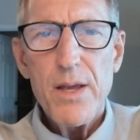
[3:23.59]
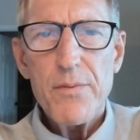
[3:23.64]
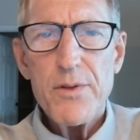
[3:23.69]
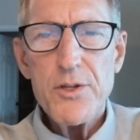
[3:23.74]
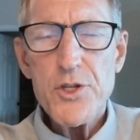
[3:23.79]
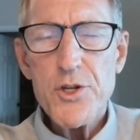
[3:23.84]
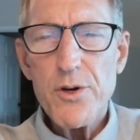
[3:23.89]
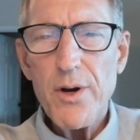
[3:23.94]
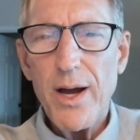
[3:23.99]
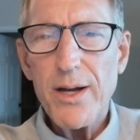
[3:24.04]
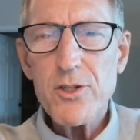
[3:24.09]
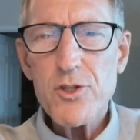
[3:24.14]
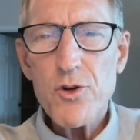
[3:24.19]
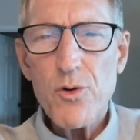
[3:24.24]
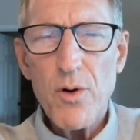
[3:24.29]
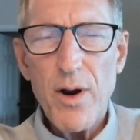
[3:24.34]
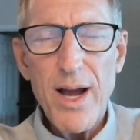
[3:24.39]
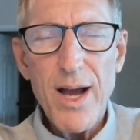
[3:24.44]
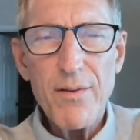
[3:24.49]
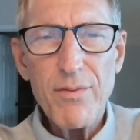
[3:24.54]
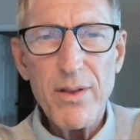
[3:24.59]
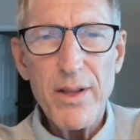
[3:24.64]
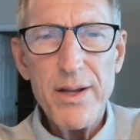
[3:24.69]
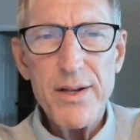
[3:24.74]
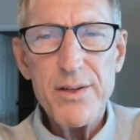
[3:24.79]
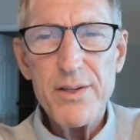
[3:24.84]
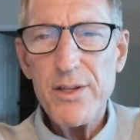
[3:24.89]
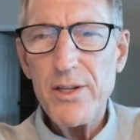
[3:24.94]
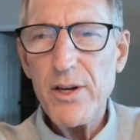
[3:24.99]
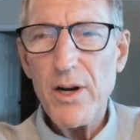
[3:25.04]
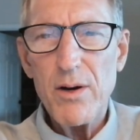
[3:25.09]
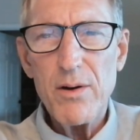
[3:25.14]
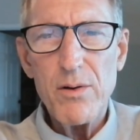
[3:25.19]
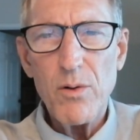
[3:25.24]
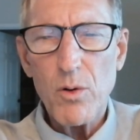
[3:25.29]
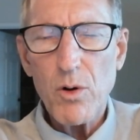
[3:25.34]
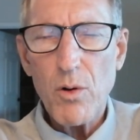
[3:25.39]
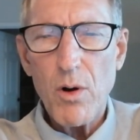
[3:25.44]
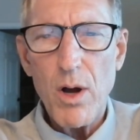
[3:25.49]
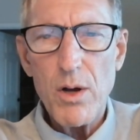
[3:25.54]
that you're not traveling, you know,
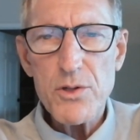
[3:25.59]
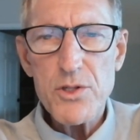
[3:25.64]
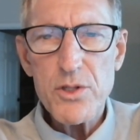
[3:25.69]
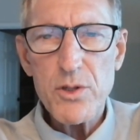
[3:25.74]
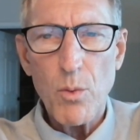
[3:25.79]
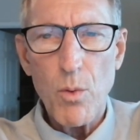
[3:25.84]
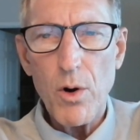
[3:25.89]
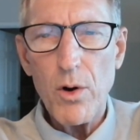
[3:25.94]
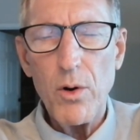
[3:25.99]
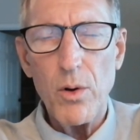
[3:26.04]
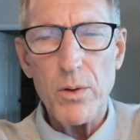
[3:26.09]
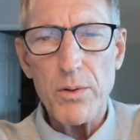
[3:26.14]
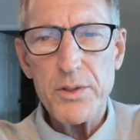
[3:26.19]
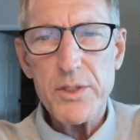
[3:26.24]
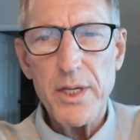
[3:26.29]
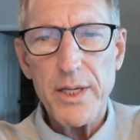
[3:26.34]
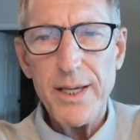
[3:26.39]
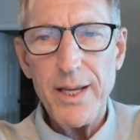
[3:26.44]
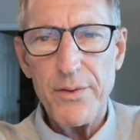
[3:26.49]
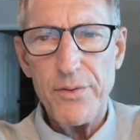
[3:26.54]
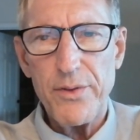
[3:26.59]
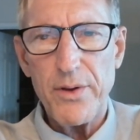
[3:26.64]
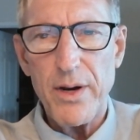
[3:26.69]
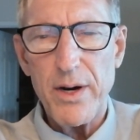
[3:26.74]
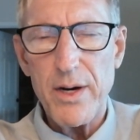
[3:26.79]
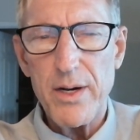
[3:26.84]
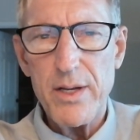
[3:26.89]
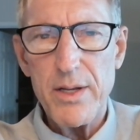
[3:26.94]
across the world to get there.